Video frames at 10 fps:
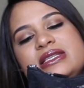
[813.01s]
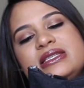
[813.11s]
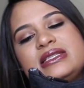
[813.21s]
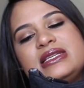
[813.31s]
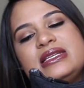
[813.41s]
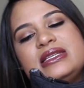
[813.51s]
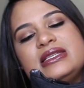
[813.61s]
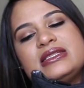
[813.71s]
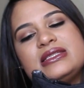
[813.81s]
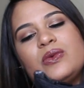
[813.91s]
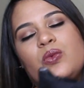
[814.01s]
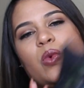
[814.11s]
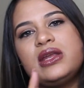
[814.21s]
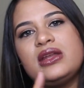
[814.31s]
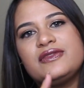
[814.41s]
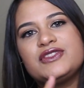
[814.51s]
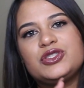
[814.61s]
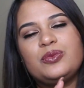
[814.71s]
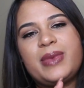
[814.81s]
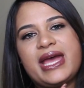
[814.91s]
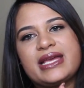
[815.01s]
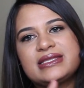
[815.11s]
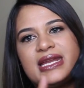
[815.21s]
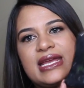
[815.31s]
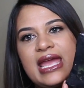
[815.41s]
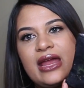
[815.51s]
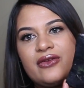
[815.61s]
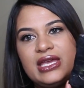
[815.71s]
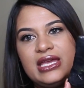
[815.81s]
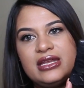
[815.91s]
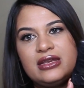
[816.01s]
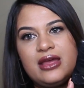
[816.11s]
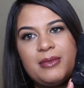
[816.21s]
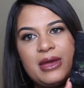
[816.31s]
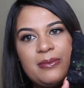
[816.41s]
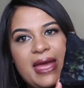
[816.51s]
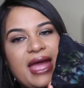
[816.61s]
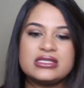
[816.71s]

this is one of 2 bags that I carry in my bag.